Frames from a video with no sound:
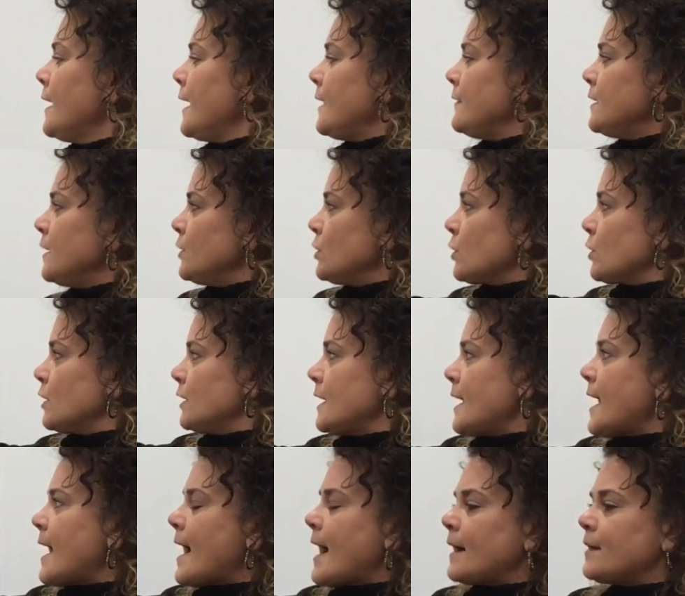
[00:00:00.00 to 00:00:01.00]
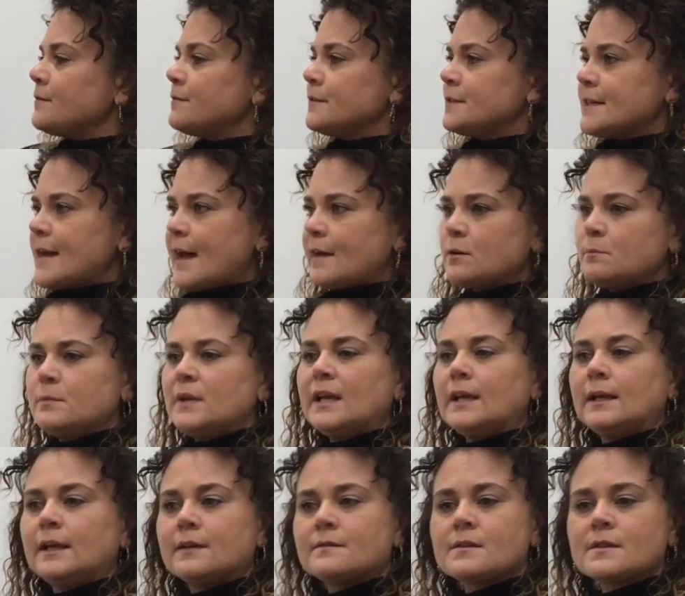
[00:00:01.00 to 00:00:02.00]
And then you're going to have data
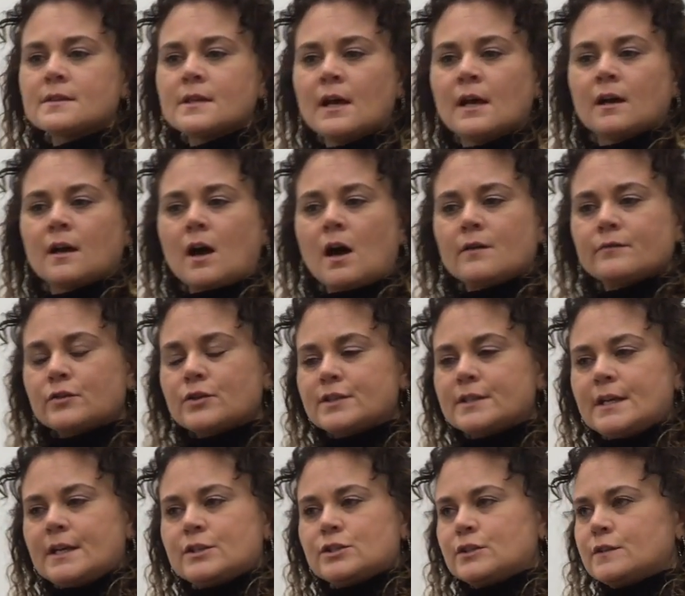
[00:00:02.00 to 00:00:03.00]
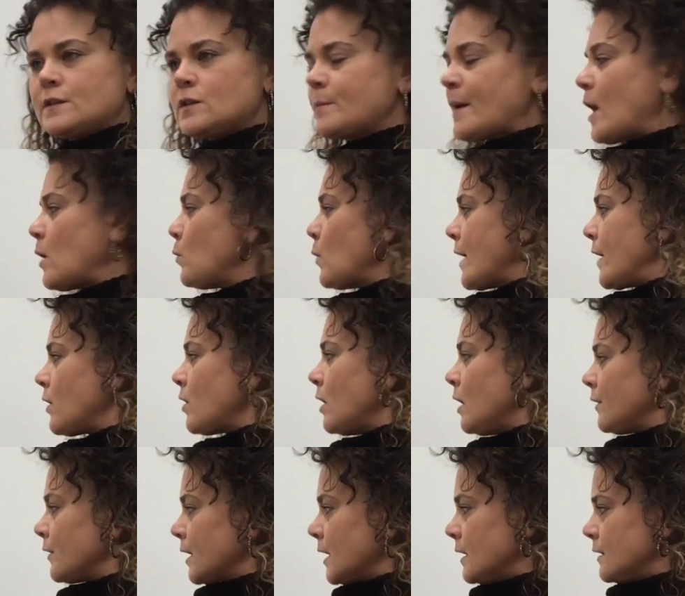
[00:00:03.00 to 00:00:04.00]
meetings, conversations about where
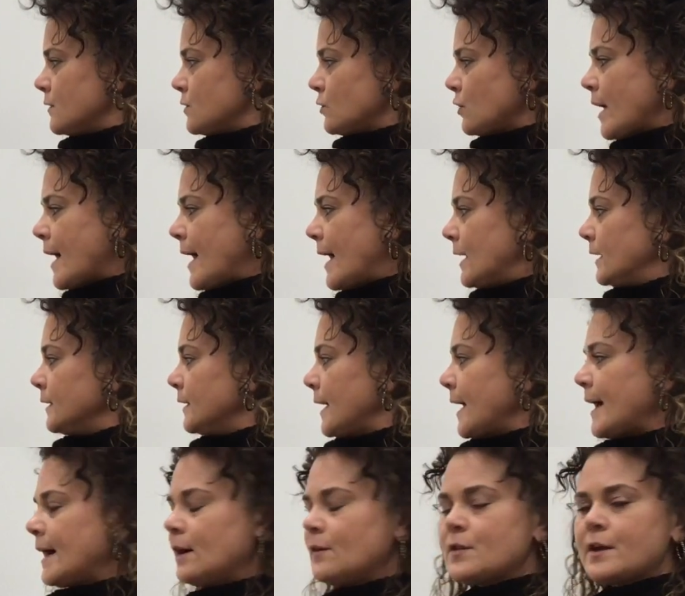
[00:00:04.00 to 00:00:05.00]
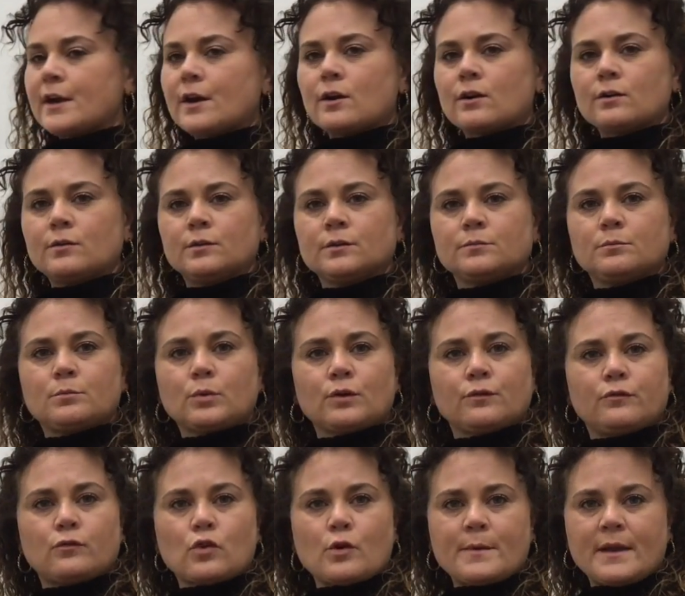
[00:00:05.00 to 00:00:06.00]
all the kids are at, how they're
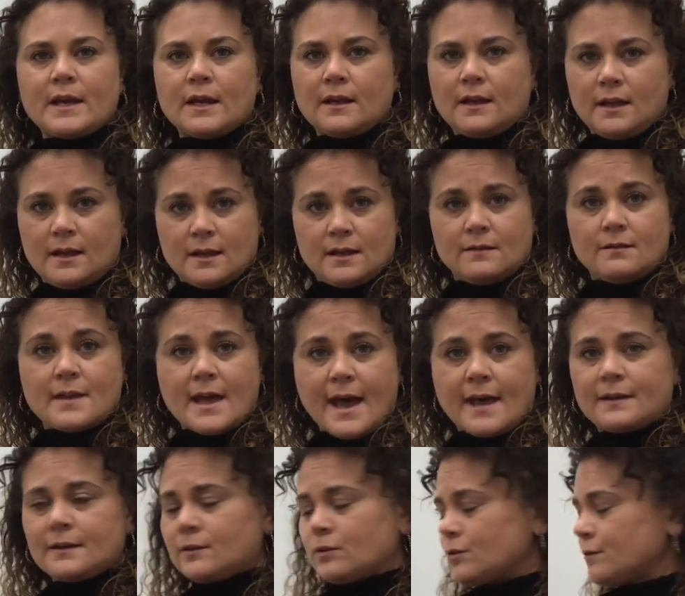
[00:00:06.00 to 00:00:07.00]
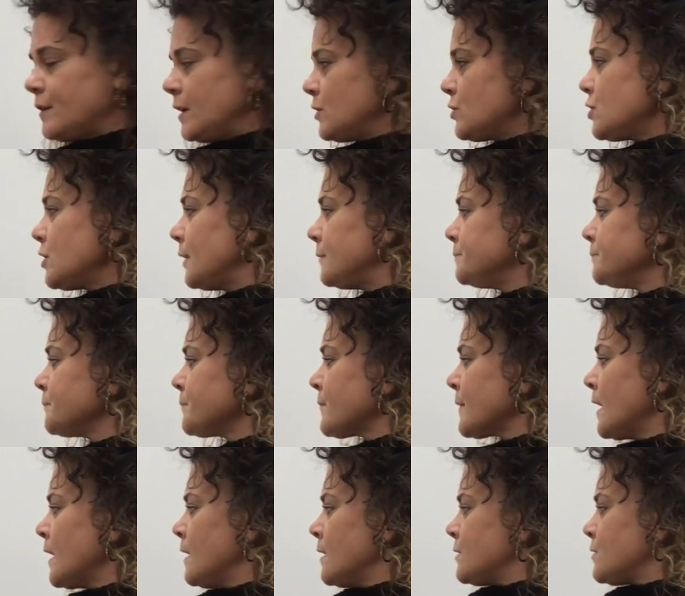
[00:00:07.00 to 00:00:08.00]
performing in that intervention.
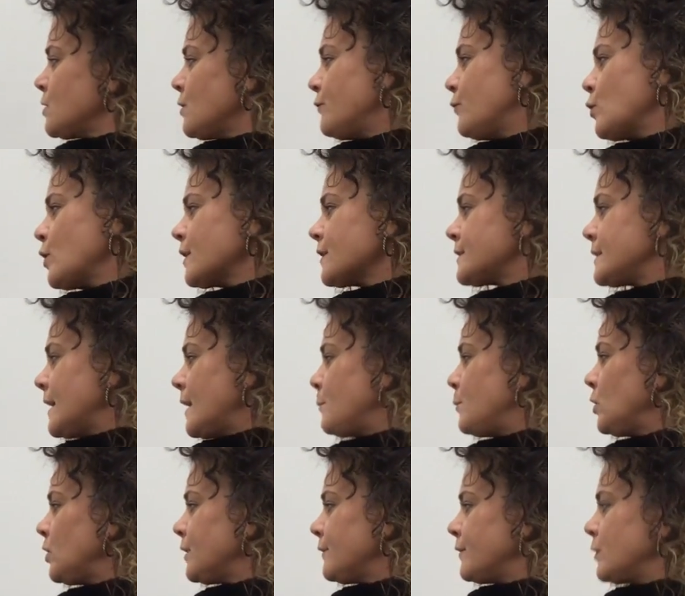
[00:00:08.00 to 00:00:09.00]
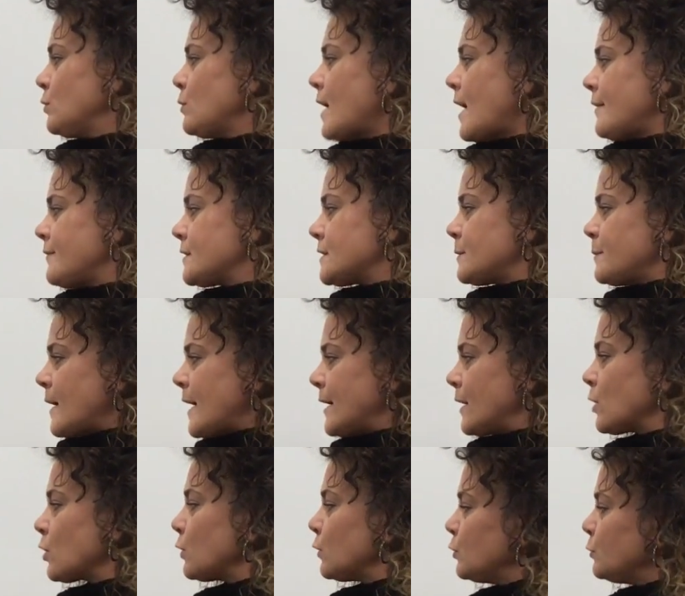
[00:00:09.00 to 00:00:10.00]
So for example, if you have a
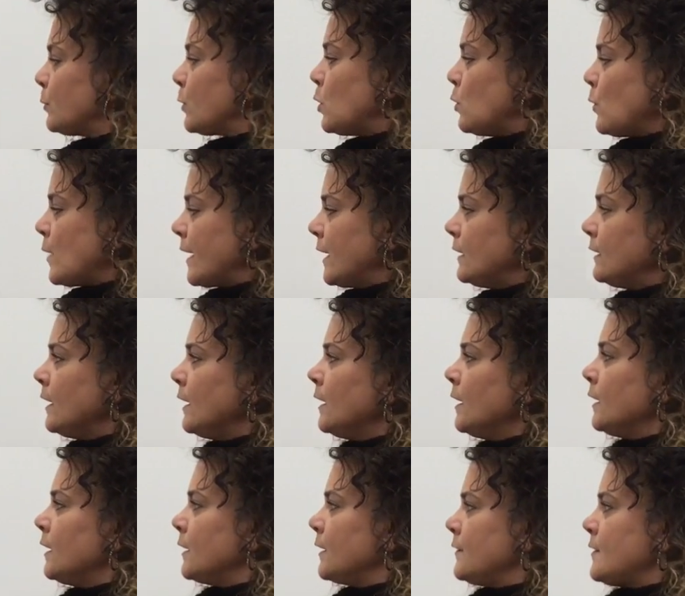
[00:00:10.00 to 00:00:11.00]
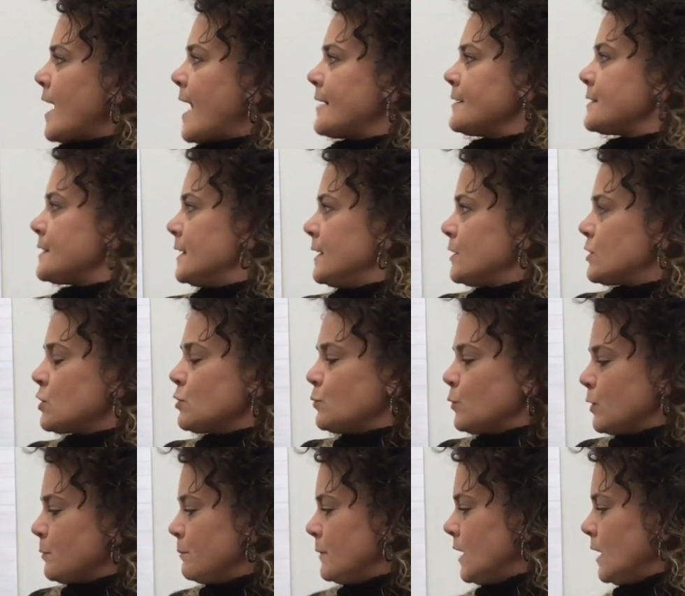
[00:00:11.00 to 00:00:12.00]
Spire group going, that teacher
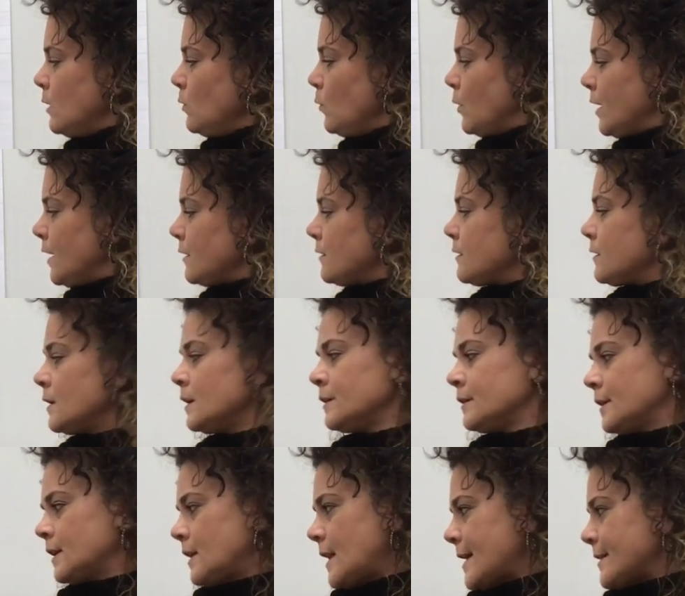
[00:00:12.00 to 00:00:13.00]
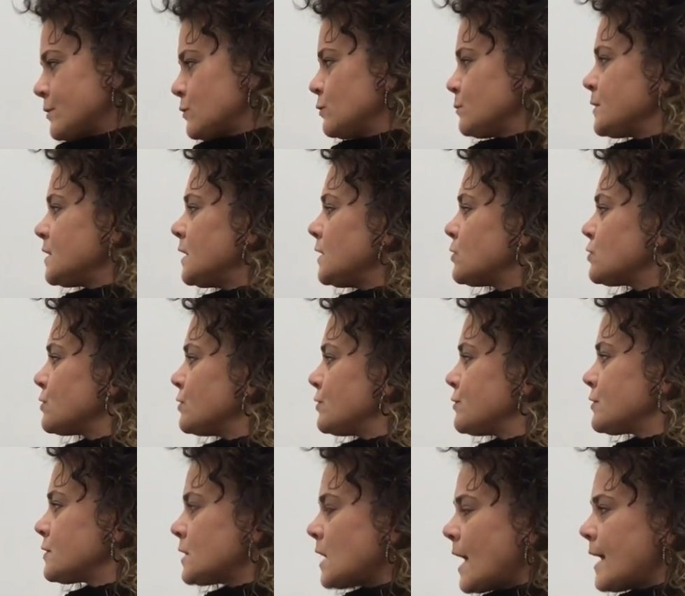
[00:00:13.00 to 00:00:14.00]
would meet with the classroom
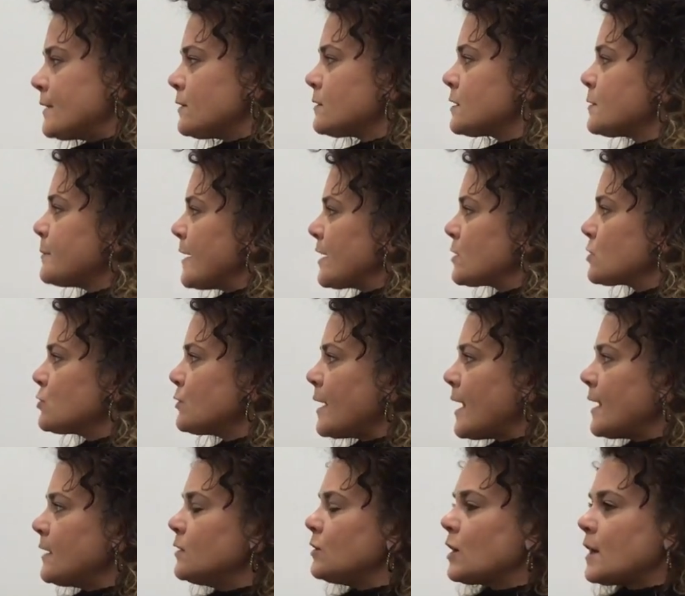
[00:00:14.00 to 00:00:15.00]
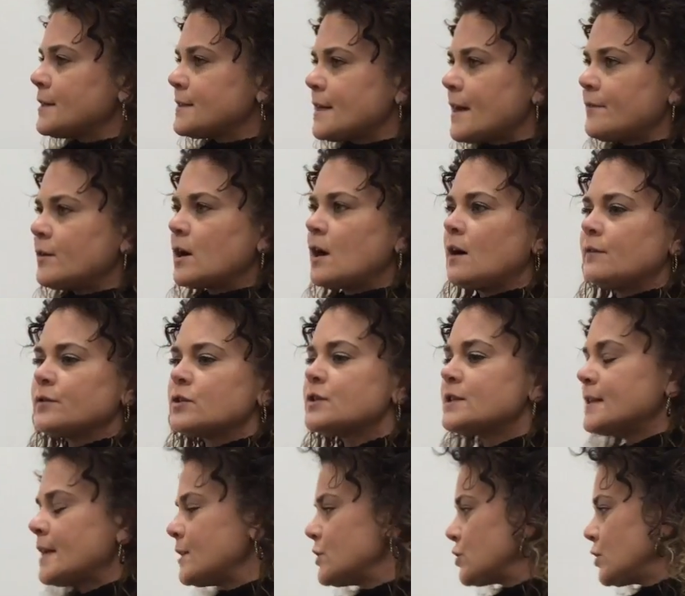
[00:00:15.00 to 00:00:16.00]
teachers, title, special ed. You guys have a
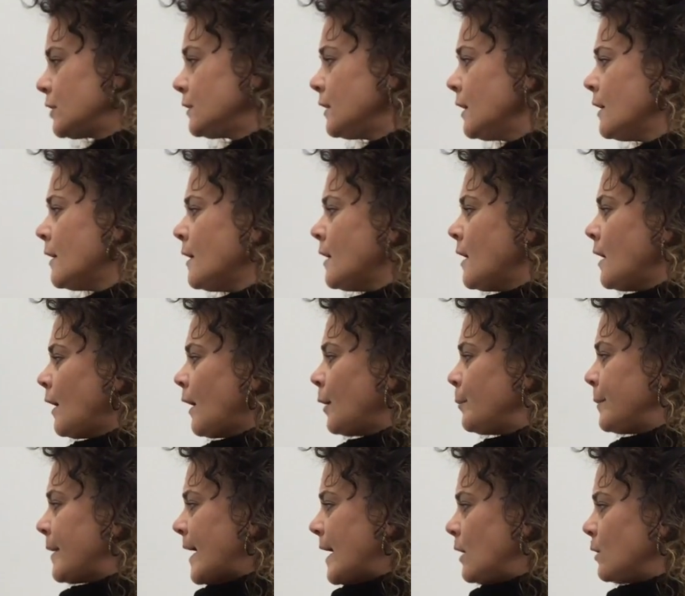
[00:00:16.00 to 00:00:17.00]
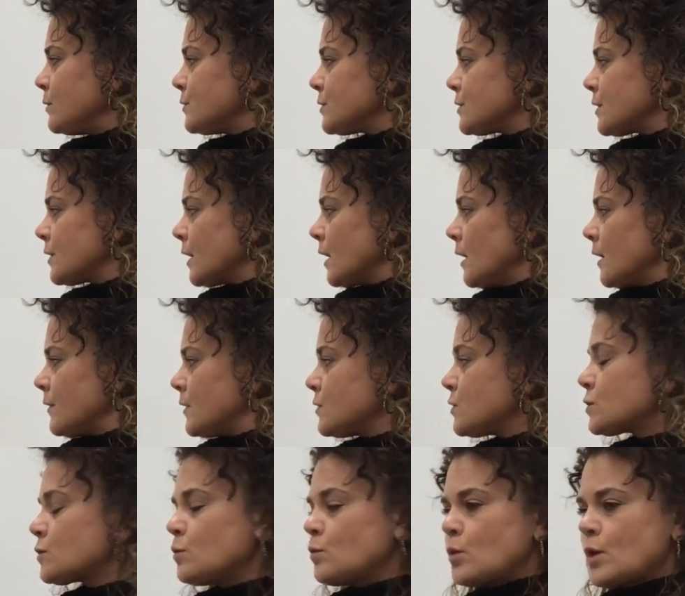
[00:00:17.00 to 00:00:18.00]
conversation about the
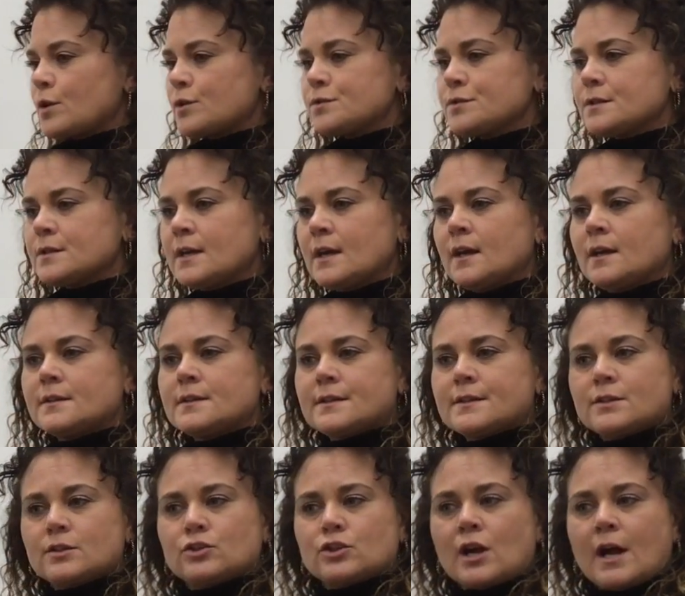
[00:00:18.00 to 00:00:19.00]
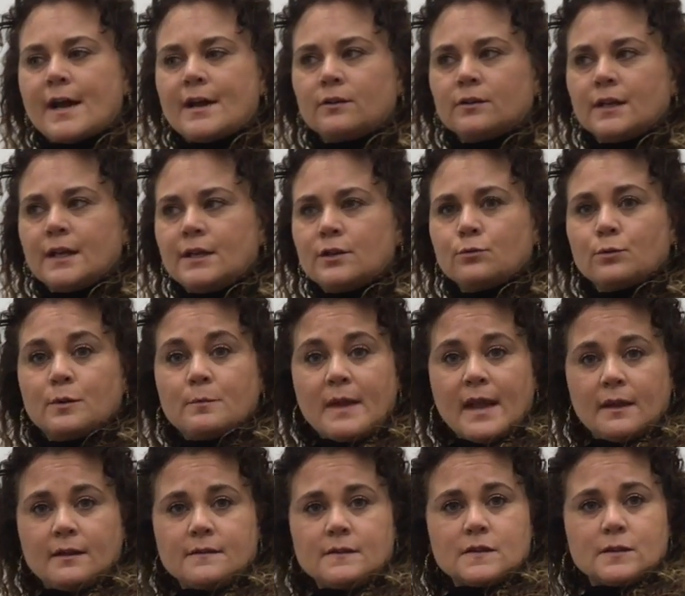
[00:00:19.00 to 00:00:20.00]
scores. Does the child need to
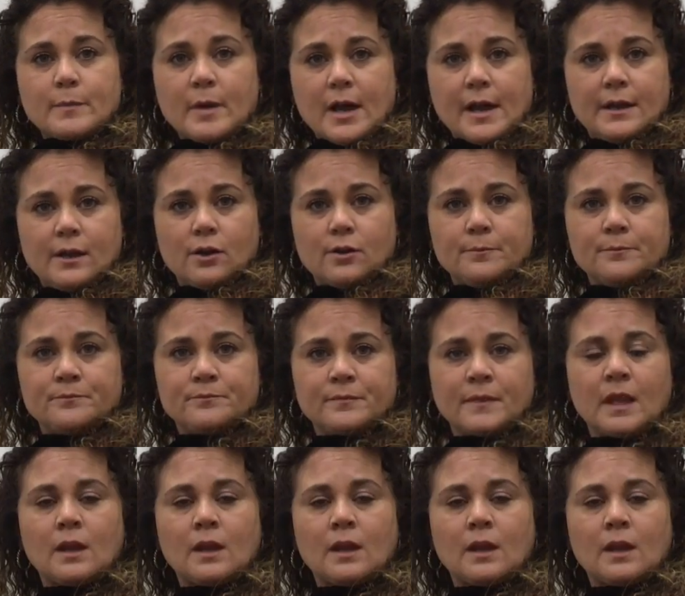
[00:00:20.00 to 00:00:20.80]
remain in Spire?